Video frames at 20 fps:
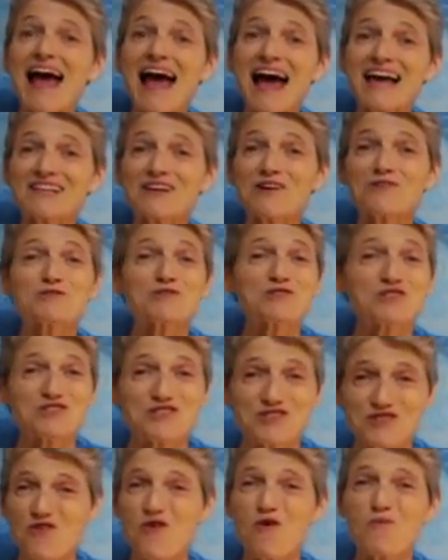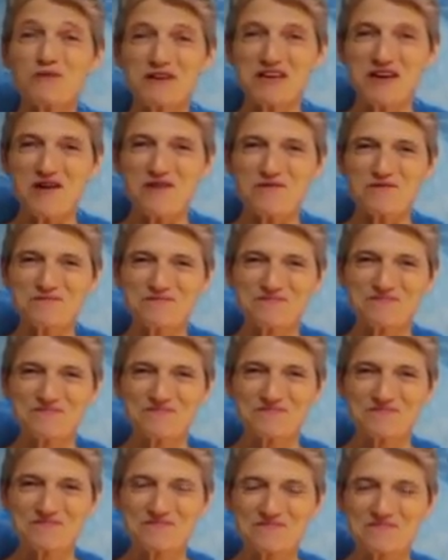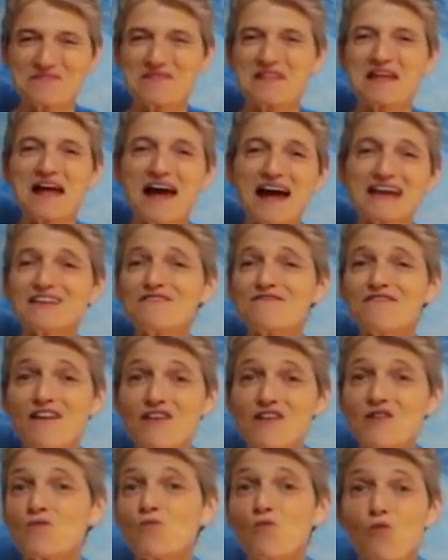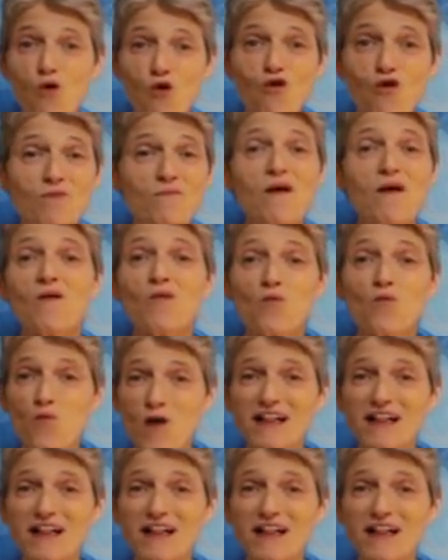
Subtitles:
Hello, Scorpio, and a very warm